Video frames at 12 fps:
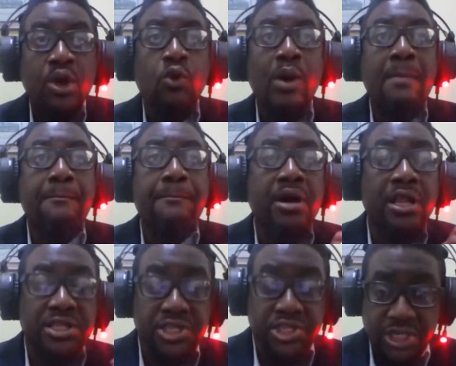who are
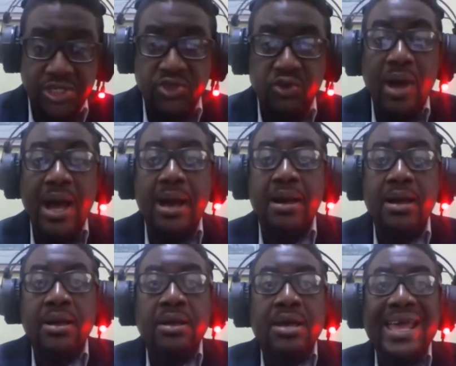politicians, who are
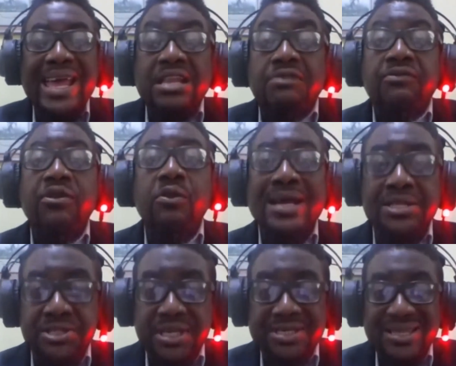
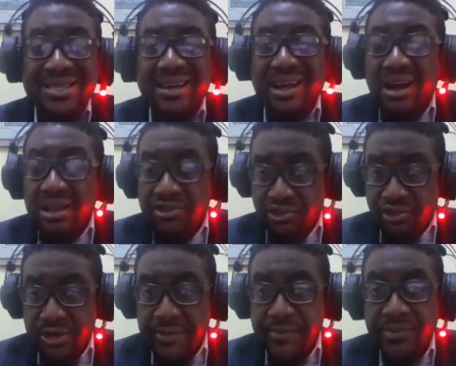influencers in the
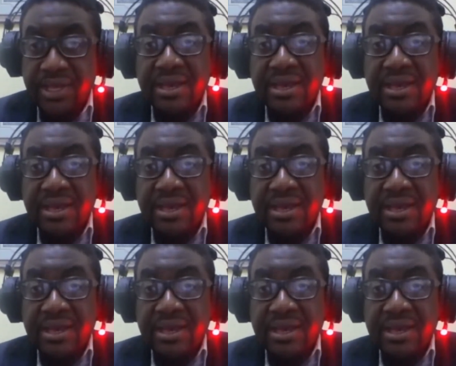country,